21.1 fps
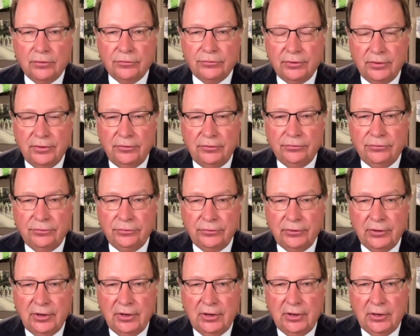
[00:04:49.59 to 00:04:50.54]
So this is
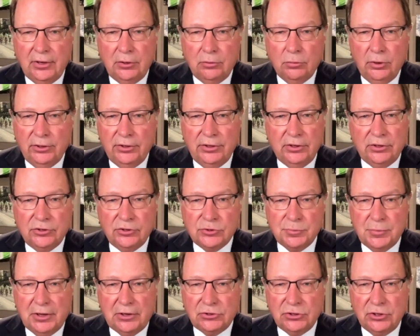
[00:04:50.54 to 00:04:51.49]
we're in an
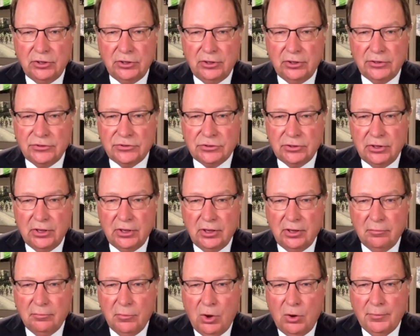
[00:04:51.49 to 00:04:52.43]
expansionary
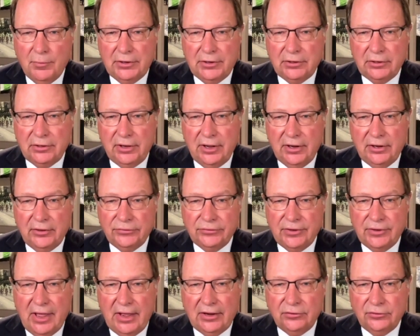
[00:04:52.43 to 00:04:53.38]
uh, moment, and
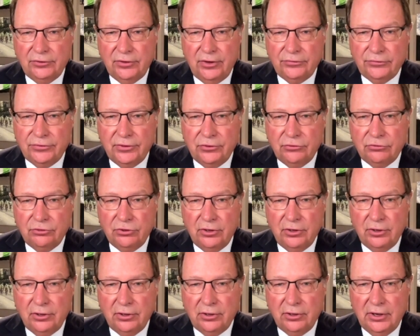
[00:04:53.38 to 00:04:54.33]
it's not just this
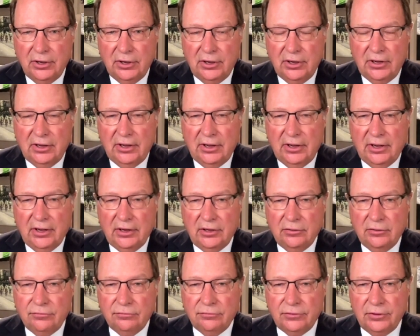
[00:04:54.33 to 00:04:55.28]
year. And
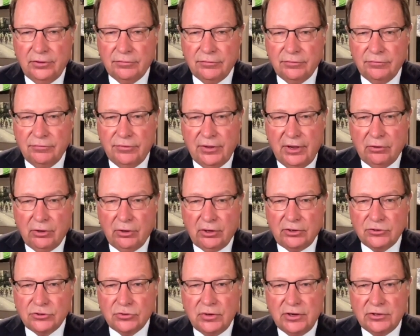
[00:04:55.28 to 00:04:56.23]
if if the Fed
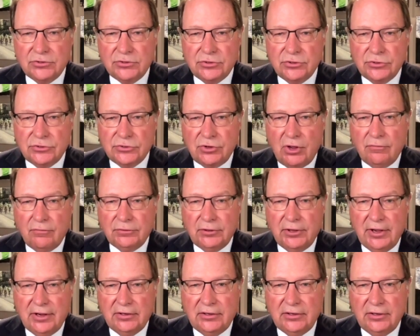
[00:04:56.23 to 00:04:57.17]
orchestrates its soft
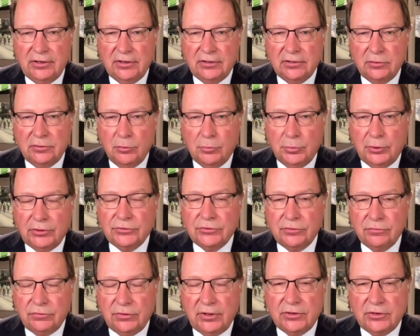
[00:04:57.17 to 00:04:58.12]
landing and brings
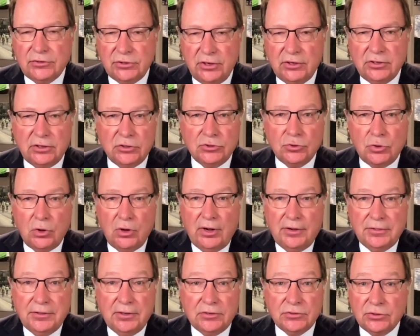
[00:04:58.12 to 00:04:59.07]
inflation under control, I
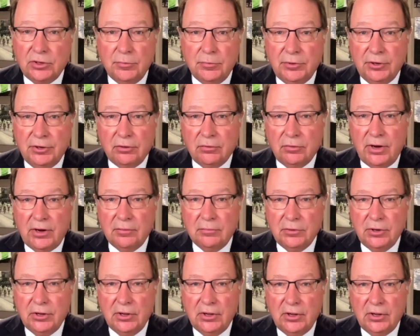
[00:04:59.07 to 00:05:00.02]
think it's going to be a great,
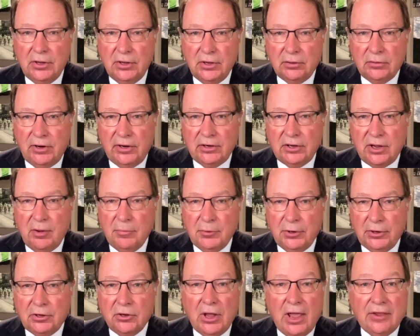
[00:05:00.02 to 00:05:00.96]
great
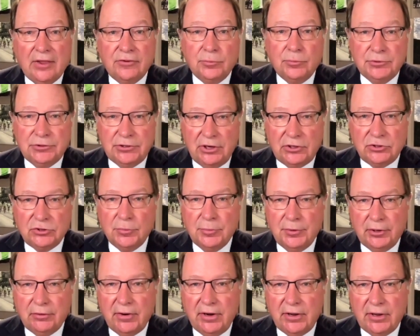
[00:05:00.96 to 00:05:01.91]
couple. It has the potential to
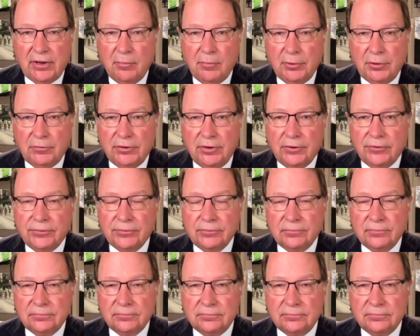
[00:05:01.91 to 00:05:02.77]
be a great couple of years.